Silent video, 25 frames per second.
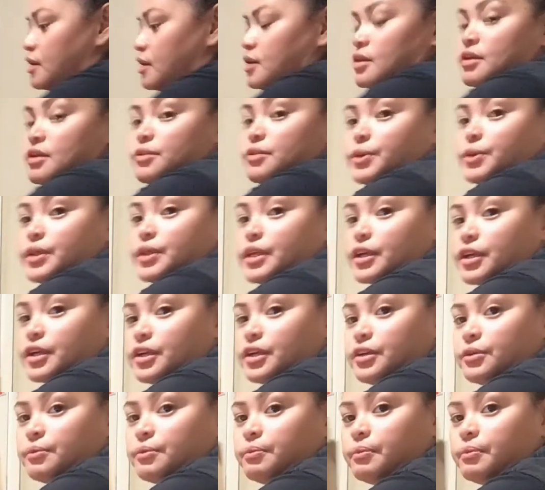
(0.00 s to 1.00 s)
with a
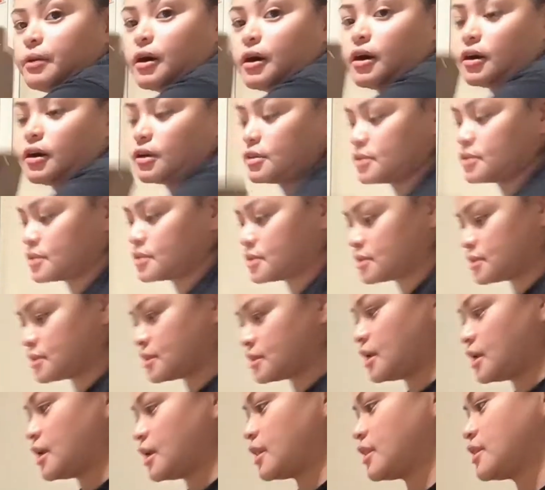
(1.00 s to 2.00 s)
cute box,
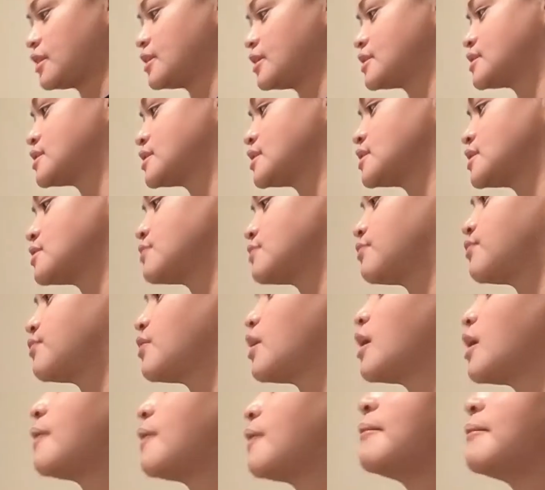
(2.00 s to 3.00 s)
and this is
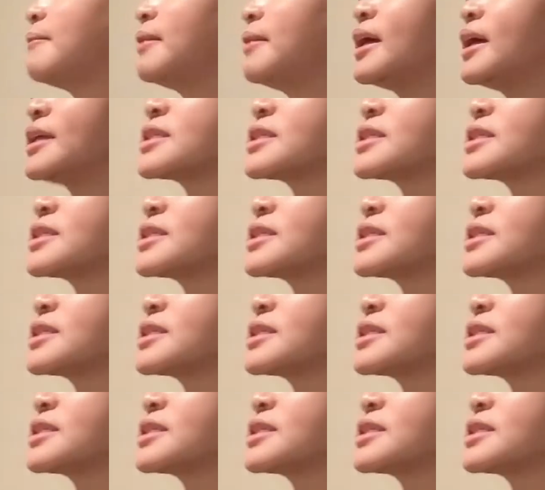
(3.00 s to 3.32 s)
from Let's